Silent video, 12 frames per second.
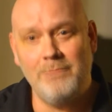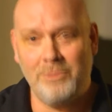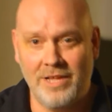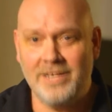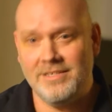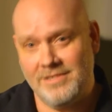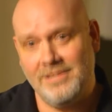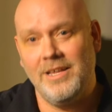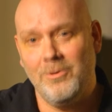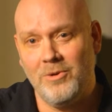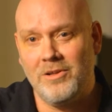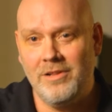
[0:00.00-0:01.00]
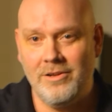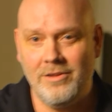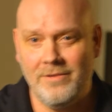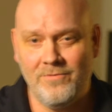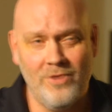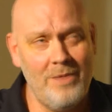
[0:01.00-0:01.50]
place that they were
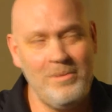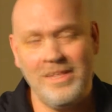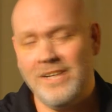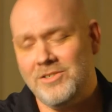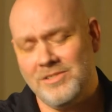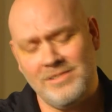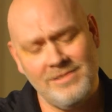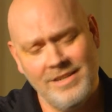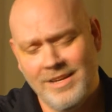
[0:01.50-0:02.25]
clearly from, and they just